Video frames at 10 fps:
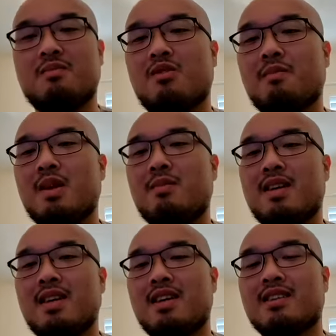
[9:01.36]
and more
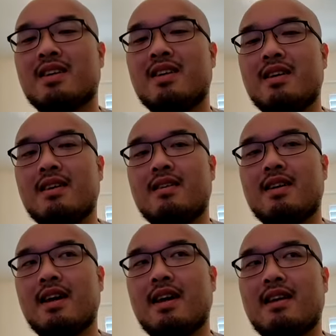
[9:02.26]
PPEs.
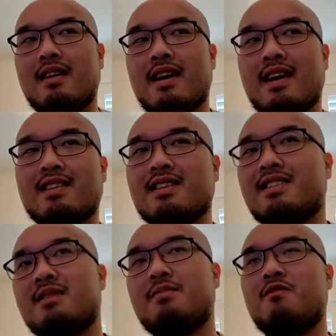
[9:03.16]
And as I
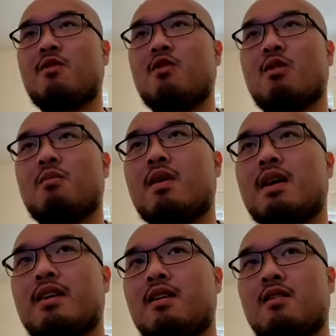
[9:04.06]
said before,
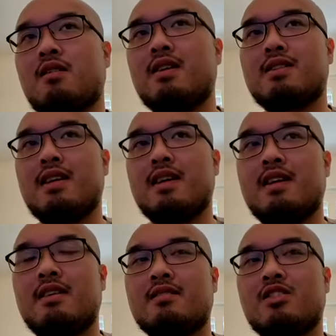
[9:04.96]
my colleagues
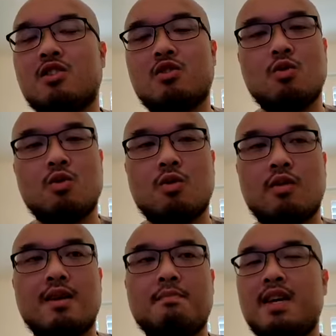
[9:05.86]
in school,
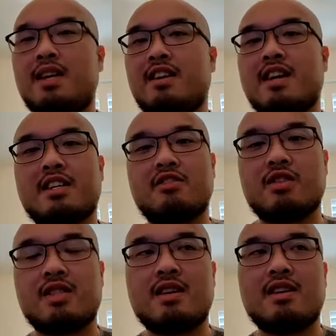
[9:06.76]
in pediatric
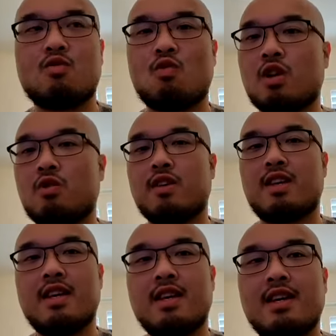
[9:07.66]
settings, working with
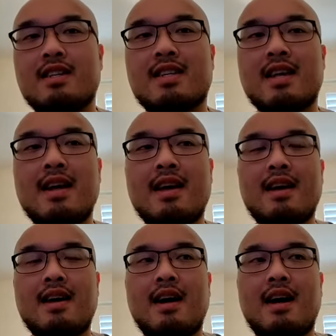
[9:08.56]
kids,
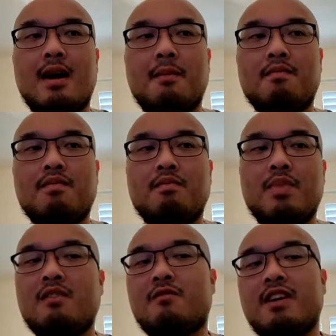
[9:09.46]

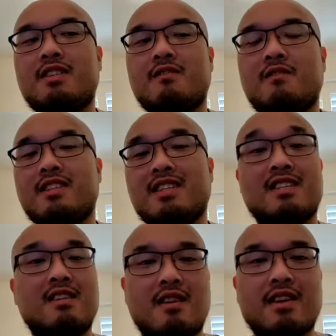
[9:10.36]
being face to face
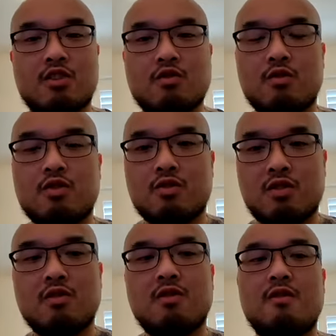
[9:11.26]
is not as crucial.
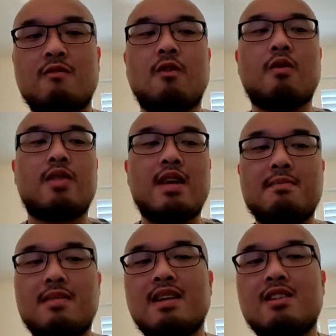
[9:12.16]
So for
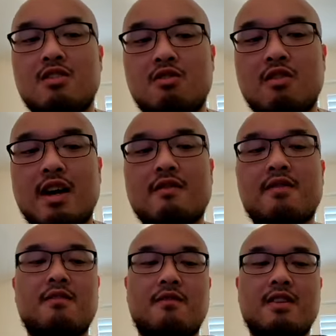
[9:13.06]
them, they do have
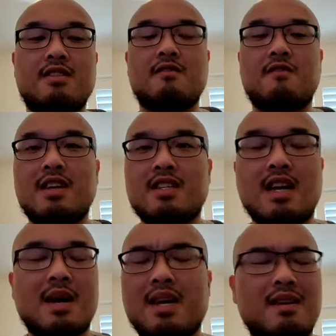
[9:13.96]
the face to face.
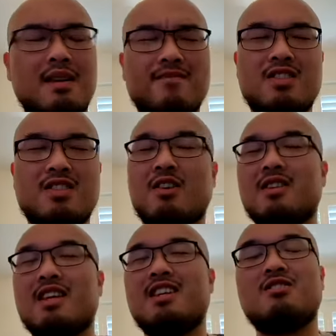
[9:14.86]

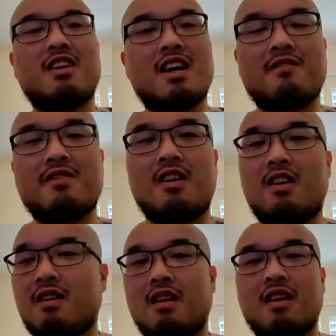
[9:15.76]
They do have the
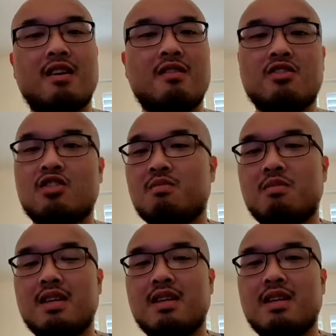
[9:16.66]
online Zoom
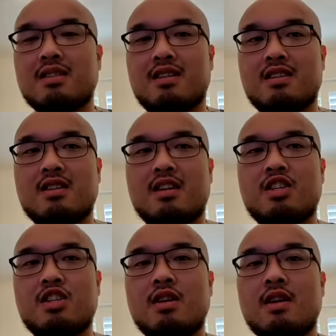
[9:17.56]
meetings and
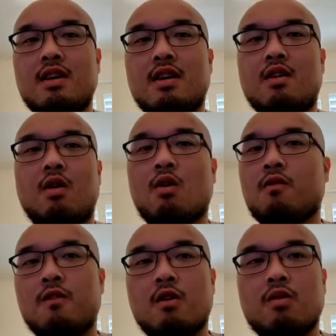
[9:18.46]
such, or
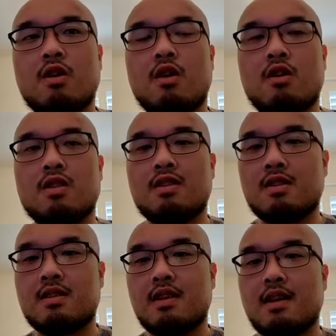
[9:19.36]
phone
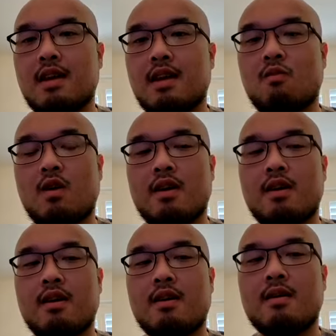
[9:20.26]
calls and
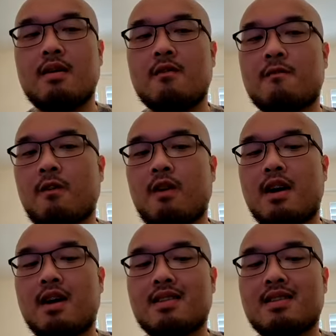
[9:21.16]
whatnot. For
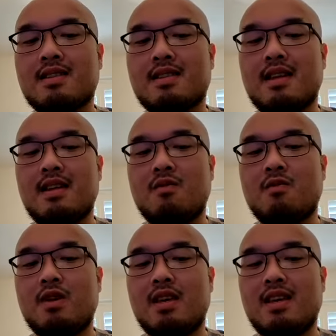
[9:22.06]
us,
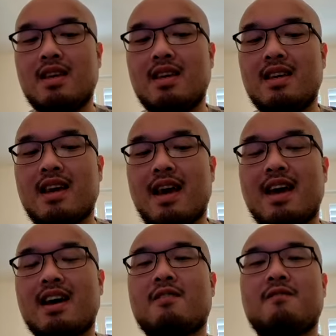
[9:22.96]
we
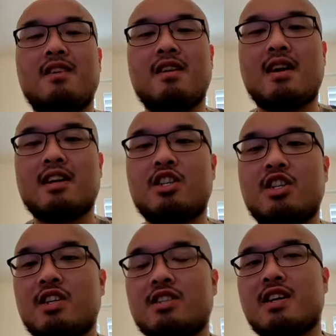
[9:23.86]
have not
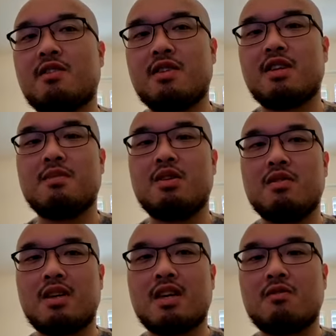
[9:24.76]
changed how we
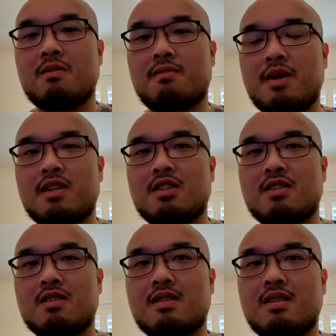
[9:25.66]
communicate with
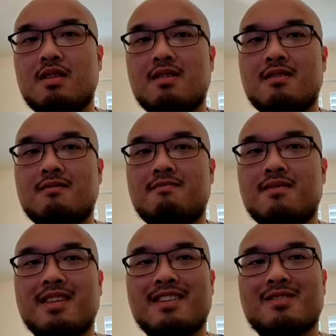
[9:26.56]
patients,
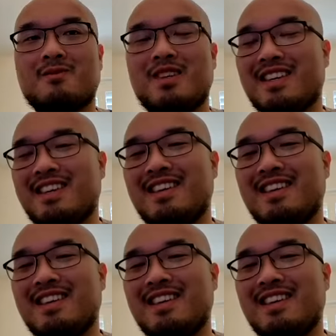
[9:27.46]
because we